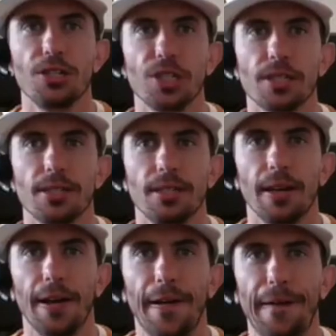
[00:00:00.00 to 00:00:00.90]
just,
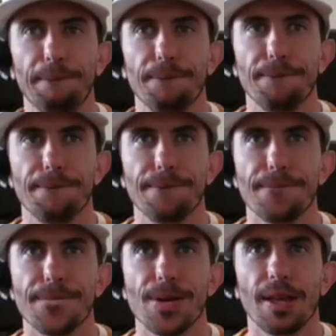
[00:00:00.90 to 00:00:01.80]
uh,
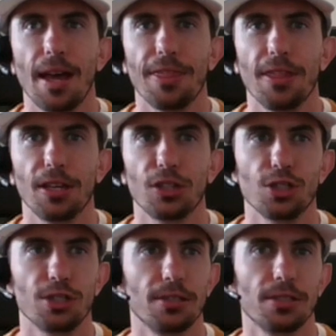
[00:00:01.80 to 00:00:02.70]
I think
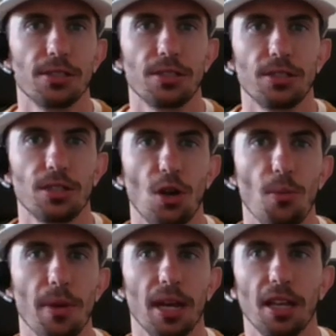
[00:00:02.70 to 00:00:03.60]
so
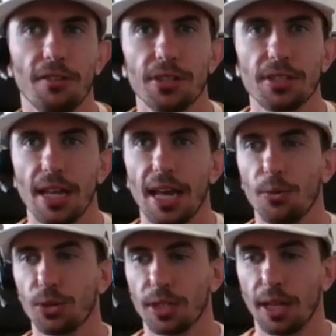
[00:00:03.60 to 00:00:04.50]
many of us
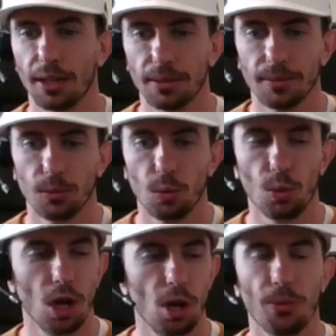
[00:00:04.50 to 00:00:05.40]
now, it's like, well,
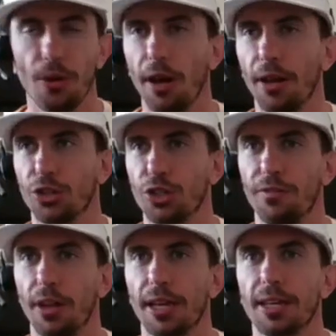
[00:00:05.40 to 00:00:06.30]
we're all products
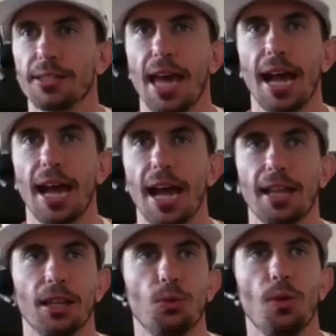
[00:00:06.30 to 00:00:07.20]
of like
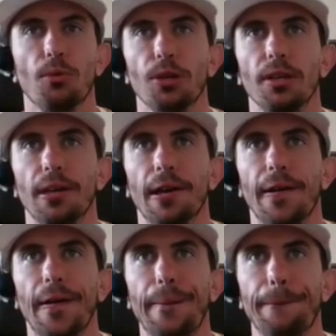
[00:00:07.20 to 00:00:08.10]
exactly what we
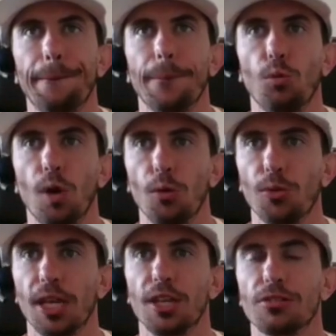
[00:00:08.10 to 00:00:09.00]
uh,
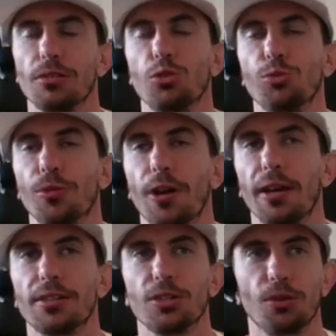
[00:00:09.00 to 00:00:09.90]
what we consume,
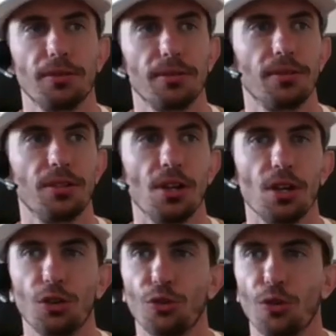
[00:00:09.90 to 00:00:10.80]
right? So
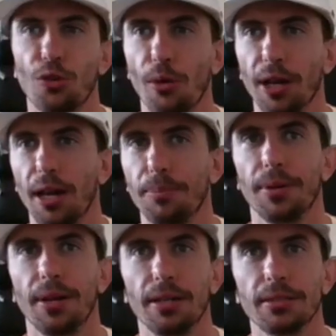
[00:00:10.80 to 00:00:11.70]
growing up,
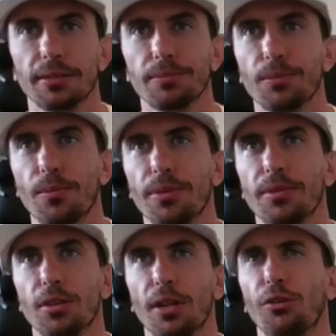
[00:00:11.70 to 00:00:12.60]
uh,
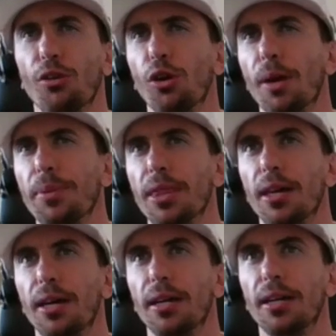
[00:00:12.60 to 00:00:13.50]
like growing up in
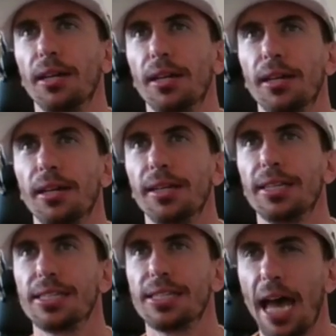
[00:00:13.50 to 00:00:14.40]
the
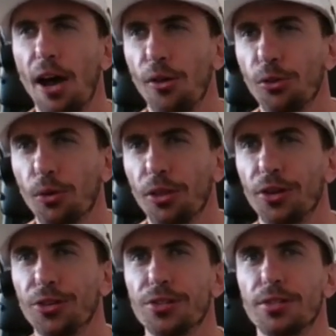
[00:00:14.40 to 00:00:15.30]
South where
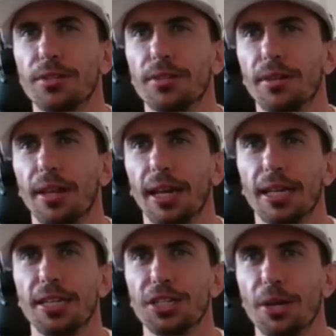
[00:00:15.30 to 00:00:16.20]
there's like
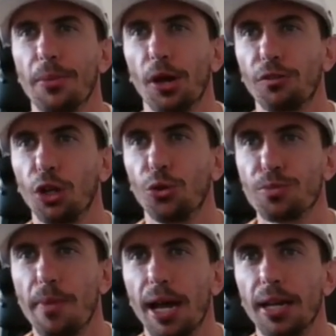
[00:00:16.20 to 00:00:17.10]
a decent amount of
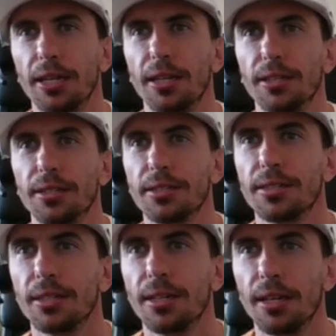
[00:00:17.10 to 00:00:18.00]

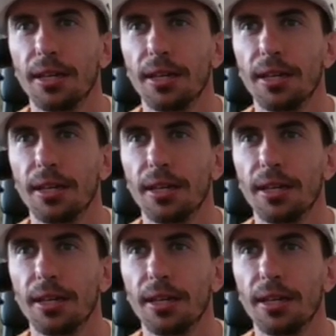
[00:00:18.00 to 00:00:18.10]
closed-mindedness,